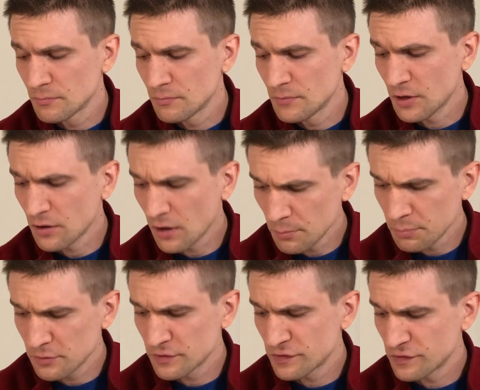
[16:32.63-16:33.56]
a
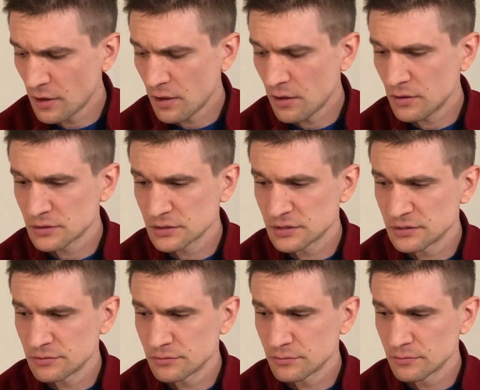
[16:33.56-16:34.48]
couple
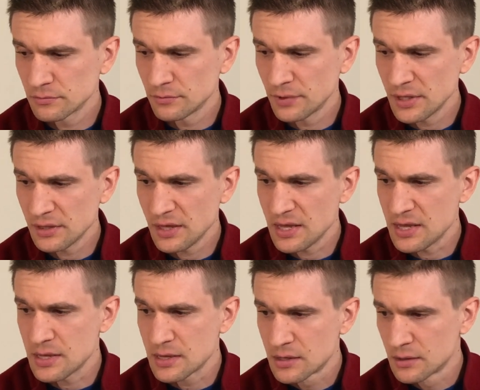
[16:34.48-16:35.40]
songs
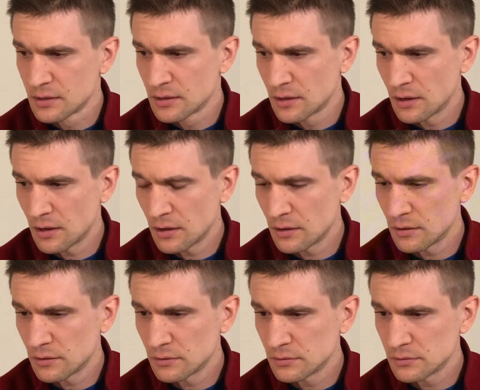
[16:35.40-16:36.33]
really add